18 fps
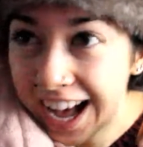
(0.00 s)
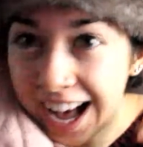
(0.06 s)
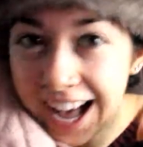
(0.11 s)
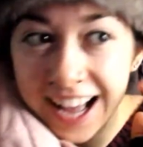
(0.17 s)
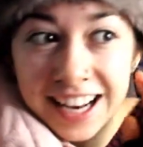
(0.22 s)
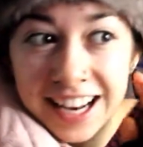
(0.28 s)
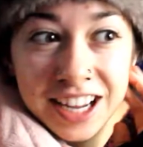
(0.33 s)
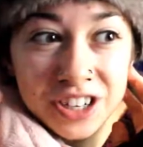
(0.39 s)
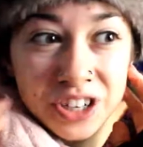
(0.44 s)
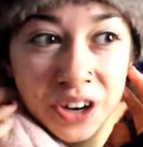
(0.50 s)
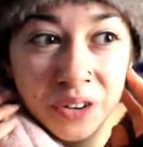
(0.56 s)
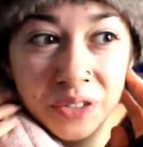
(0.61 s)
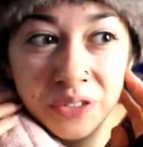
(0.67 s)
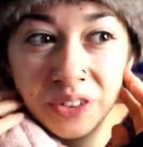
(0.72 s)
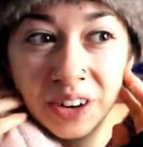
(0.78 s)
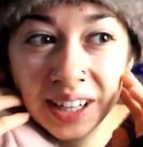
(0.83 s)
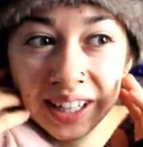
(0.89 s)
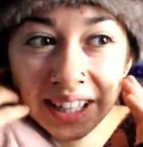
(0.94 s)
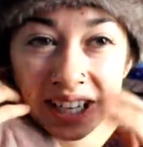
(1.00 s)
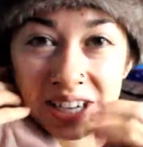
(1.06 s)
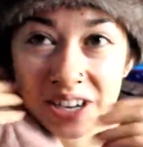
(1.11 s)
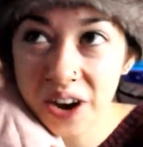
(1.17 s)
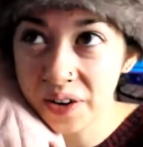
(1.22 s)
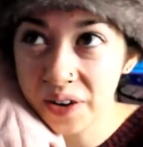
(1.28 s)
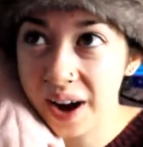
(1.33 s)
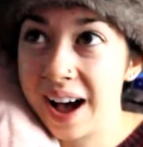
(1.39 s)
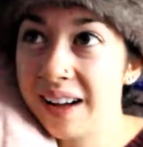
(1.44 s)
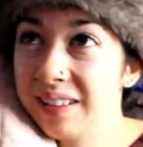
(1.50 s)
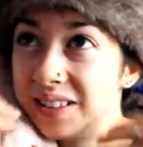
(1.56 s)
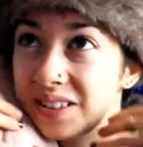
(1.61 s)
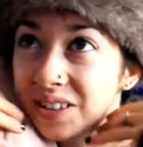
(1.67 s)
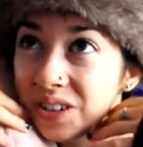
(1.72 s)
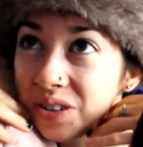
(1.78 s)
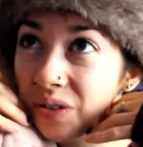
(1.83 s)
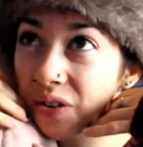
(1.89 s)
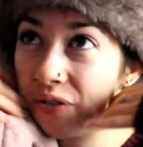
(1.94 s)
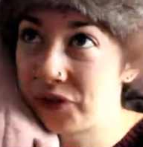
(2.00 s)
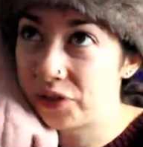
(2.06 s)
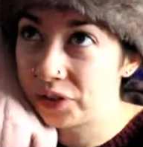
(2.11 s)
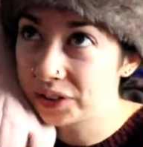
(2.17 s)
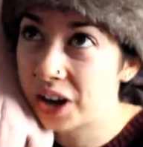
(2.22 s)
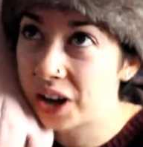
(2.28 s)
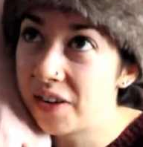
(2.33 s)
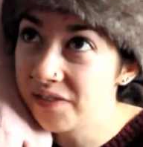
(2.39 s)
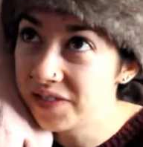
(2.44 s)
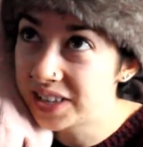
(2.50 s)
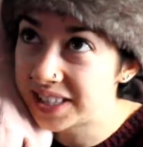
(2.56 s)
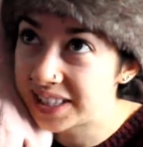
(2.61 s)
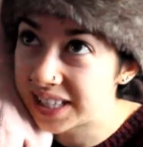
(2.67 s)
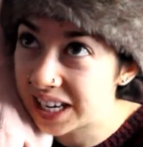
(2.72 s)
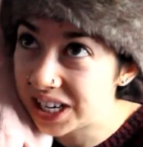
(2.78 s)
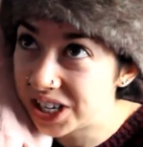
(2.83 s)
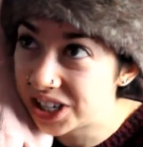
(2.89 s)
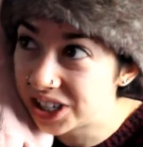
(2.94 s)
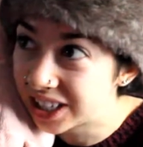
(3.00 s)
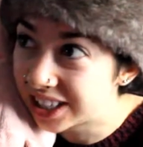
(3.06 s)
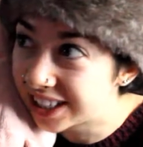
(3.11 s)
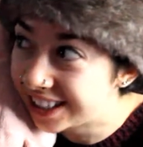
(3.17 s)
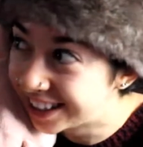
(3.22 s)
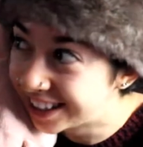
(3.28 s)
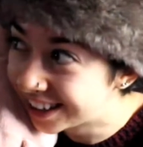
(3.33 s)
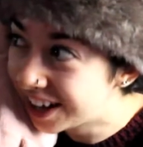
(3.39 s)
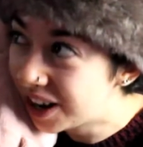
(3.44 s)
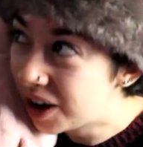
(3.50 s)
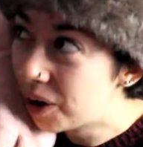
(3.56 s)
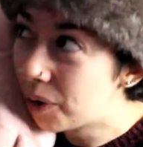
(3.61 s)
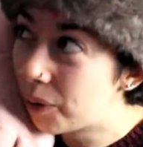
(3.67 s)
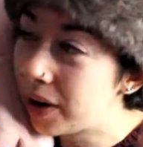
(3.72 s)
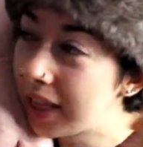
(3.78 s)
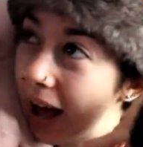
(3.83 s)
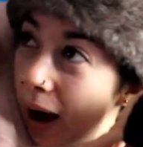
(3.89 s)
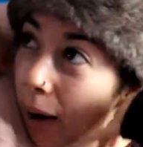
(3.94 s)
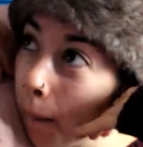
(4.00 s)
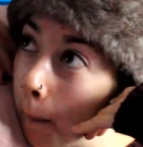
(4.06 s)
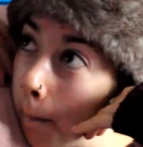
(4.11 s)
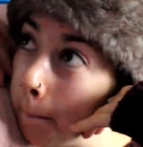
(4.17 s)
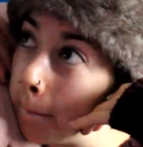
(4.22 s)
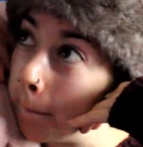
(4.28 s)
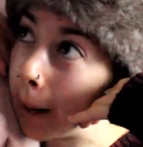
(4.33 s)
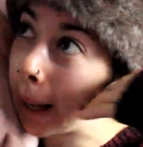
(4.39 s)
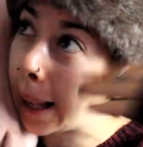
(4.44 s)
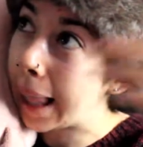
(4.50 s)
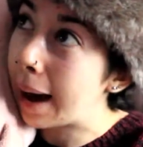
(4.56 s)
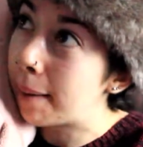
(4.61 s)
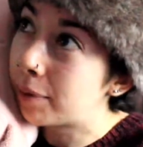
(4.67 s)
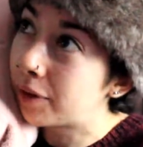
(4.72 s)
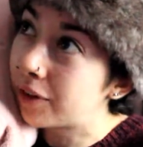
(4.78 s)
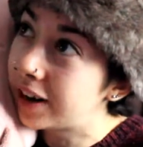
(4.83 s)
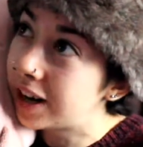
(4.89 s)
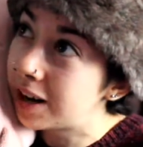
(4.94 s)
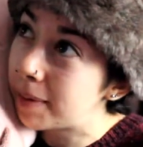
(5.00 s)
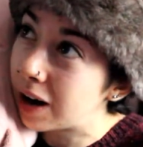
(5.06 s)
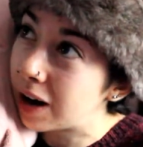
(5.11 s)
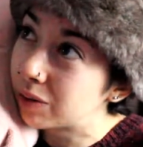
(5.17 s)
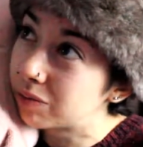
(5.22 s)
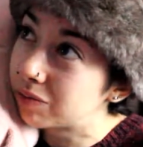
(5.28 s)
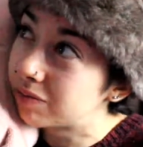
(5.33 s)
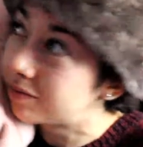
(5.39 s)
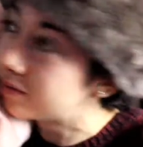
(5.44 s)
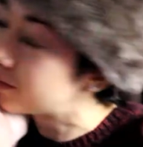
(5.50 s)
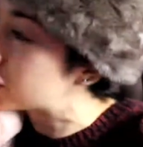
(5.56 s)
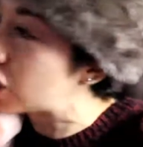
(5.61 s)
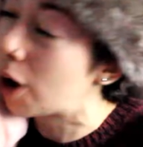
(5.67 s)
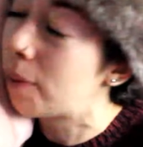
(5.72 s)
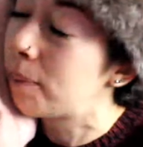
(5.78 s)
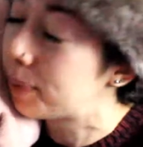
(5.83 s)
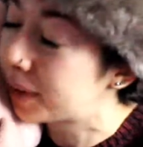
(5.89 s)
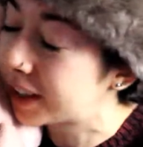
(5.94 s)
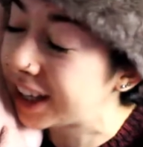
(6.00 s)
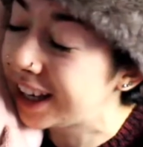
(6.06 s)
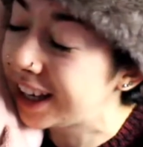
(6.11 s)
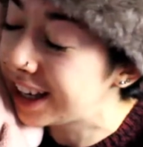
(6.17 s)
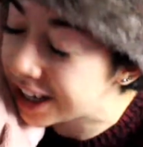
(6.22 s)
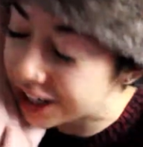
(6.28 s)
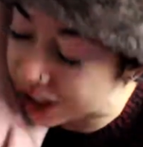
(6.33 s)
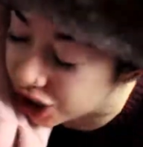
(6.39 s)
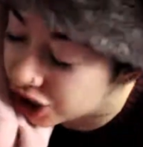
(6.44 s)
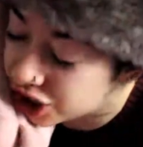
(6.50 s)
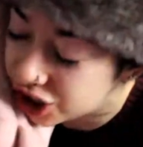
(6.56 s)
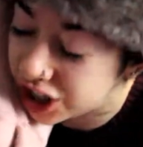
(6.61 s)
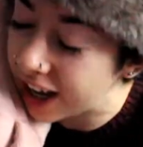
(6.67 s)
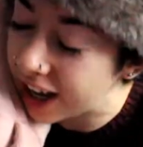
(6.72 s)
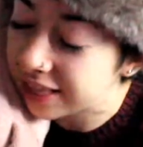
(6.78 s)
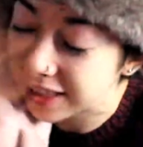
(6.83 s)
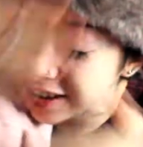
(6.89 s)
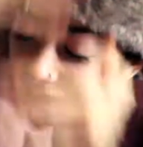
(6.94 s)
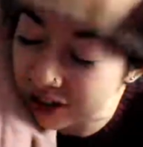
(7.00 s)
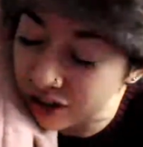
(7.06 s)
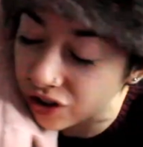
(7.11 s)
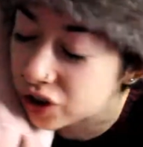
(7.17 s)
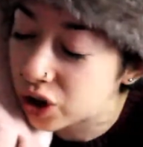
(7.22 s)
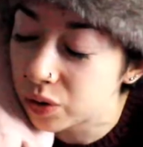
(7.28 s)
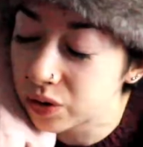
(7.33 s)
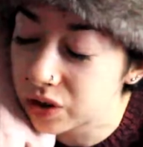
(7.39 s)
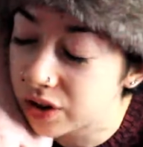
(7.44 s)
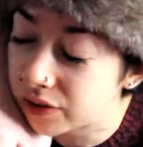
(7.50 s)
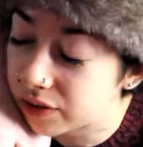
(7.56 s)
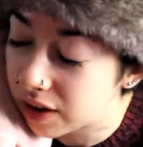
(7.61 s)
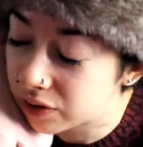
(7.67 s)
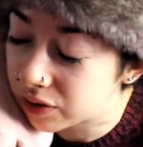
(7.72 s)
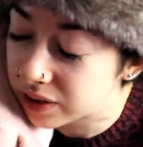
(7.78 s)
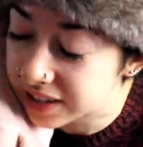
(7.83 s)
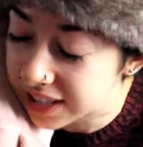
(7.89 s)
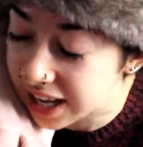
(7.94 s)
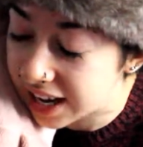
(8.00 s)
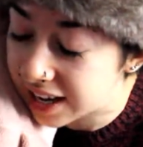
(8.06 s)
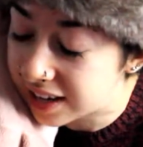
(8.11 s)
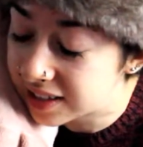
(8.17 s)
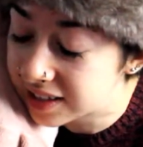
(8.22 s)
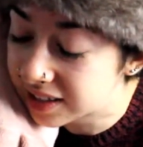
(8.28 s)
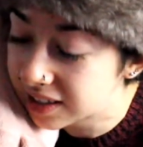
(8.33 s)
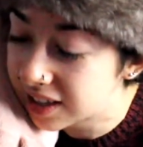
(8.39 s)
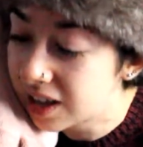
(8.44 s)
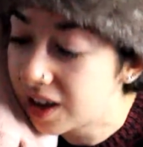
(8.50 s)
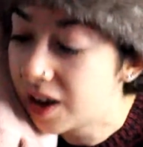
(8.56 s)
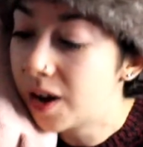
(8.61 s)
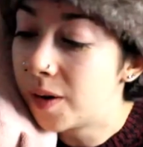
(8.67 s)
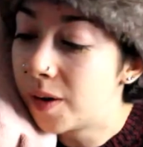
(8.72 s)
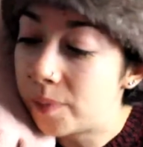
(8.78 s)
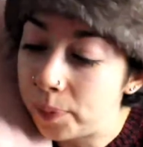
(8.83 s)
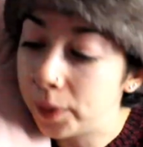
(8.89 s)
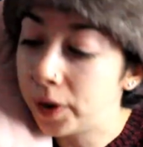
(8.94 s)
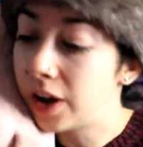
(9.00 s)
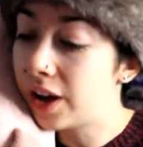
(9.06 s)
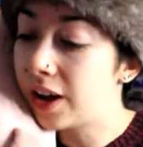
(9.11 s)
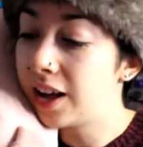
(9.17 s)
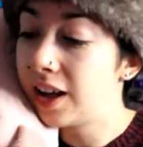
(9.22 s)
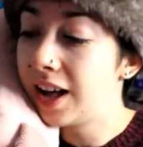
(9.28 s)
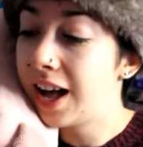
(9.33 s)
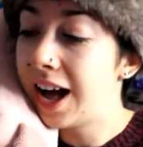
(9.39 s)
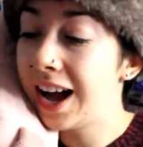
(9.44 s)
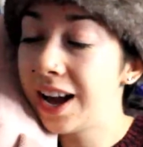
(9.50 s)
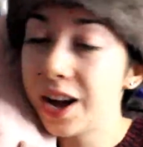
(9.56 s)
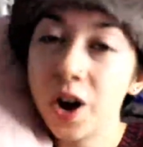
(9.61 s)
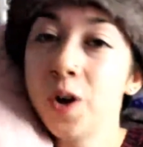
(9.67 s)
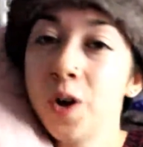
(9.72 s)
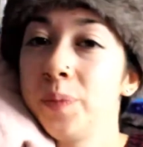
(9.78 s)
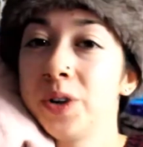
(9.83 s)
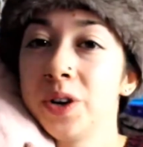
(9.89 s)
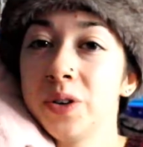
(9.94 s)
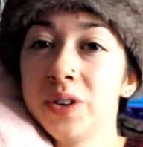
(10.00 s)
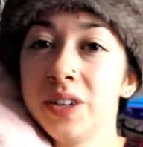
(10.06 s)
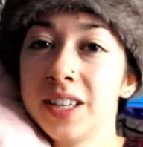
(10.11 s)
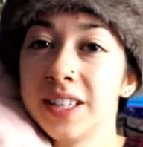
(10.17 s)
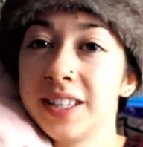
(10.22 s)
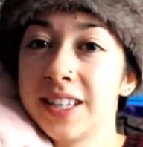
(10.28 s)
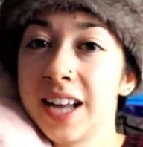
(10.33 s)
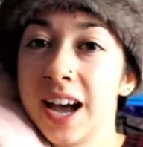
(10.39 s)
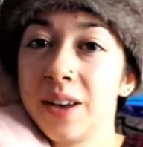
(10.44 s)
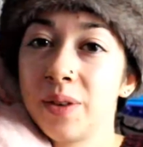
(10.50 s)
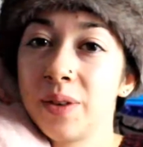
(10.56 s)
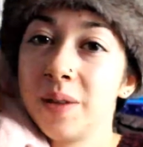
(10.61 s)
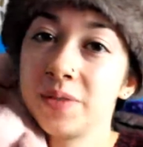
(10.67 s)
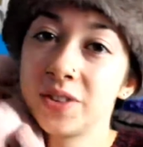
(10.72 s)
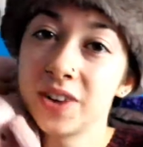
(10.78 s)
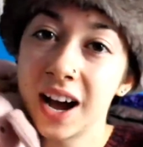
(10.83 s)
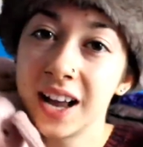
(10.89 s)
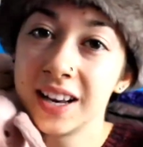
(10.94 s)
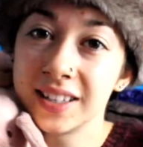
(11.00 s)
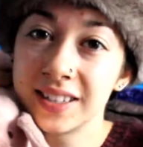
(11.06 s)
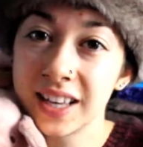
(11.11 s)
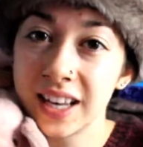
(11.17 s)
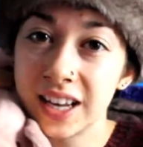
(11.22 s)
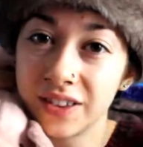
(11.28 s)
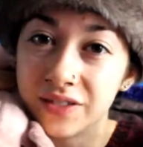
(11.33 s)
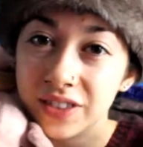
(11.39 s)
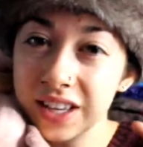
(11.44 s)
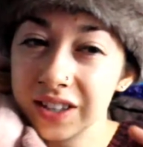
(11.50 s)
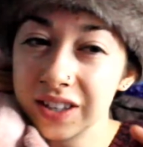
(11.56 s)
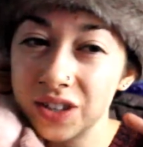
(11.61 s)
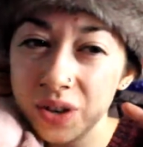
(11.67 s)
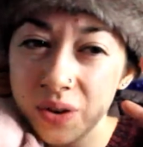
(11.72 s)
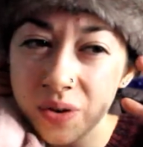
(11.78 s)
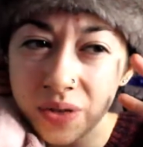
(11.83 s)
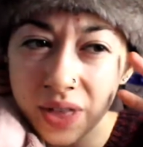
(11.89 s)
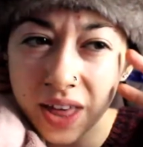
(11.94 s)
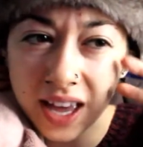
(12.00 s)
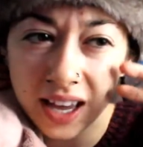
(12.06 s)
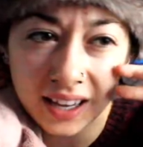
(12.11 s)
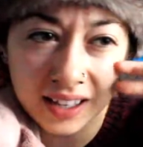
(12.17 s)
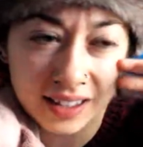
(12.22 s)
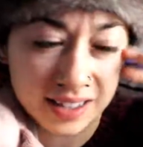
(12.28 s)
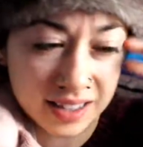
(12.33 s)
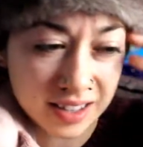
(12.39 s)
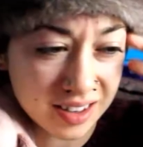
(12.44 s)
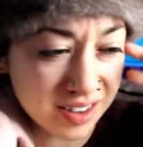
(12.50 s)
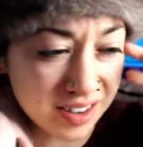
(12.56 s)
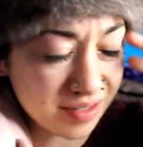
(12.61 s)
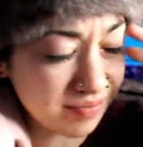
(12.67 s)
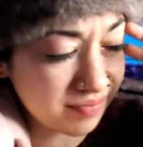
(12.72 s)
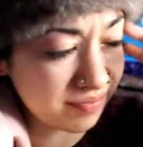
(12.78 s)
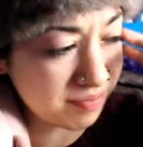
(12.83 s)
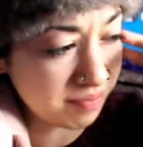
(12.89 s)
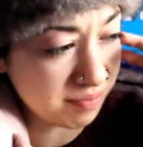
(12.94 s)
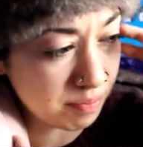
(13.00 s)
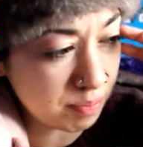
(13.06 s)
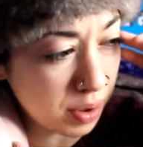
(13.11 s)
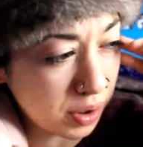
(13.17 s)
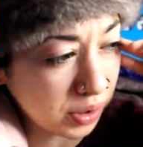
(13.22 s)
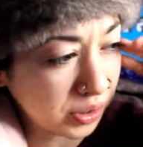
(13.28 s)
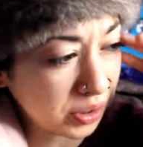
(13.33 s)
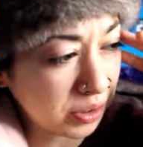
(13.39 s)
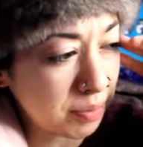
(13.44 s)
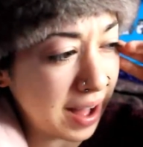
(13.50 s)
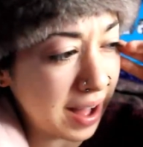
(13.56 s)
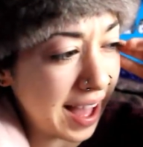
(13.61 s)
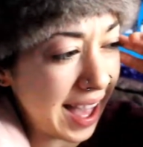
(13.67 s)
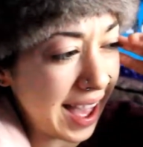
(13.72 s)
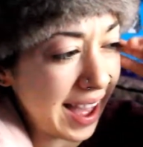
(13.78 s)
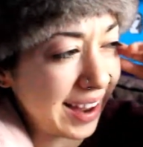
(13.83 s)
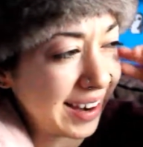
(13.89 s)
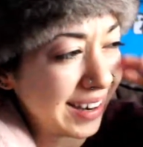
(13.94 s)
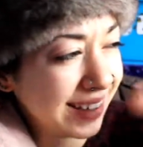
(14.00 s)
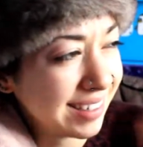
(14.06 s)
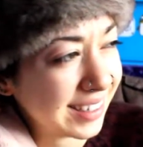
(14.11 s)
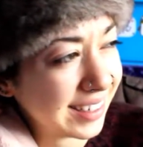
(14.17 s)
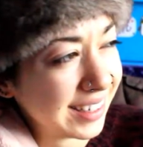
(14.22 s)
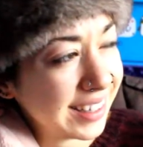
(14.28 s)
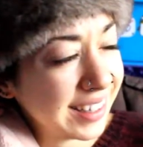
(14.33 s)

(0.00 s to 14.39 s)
And I don't really know how to do a full conversation without blabbering about complicated shit that just goes over everyone's heads. But I hope you understand what I'm trying to say of these two things that boggle my head.